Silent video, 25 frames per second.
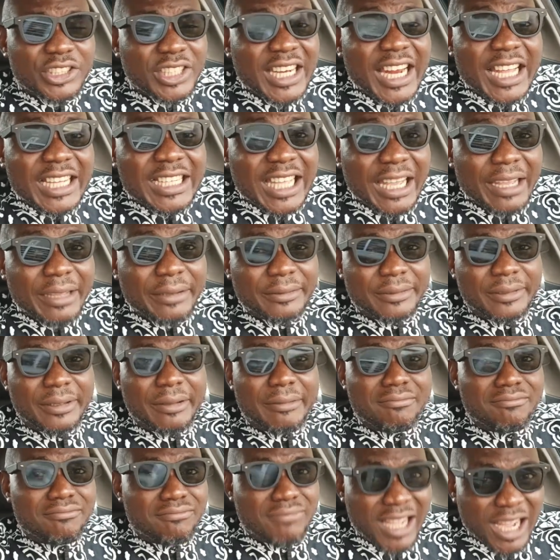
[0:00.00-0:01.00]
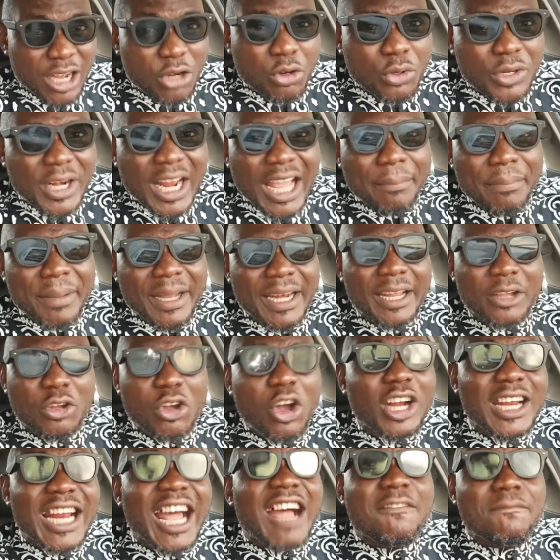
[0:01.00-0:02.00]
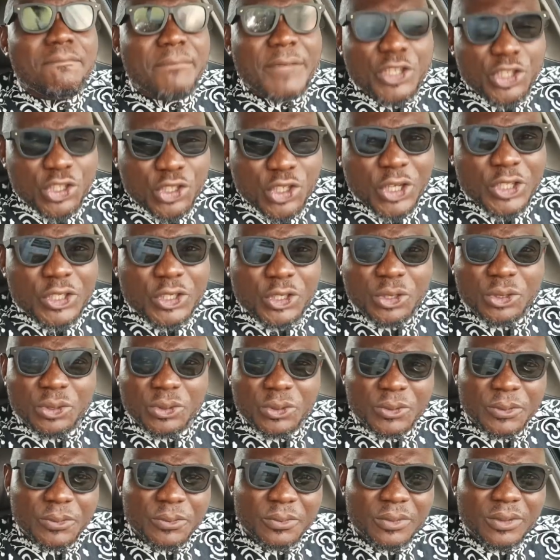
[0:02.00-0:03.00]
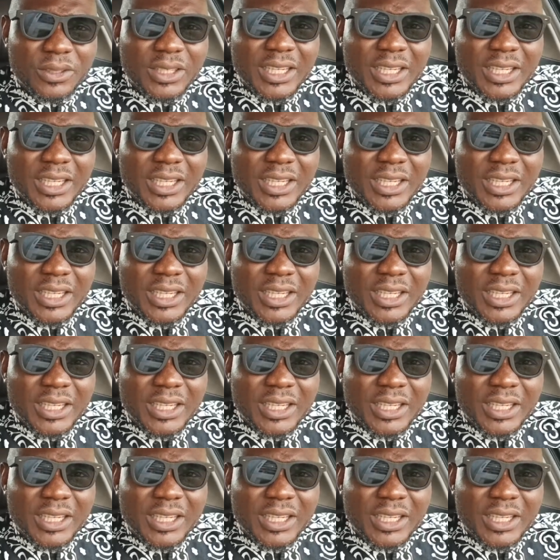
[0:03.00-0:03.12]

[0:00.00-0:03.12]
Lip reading: Chineke, Melon Ebele, God have mercy on you.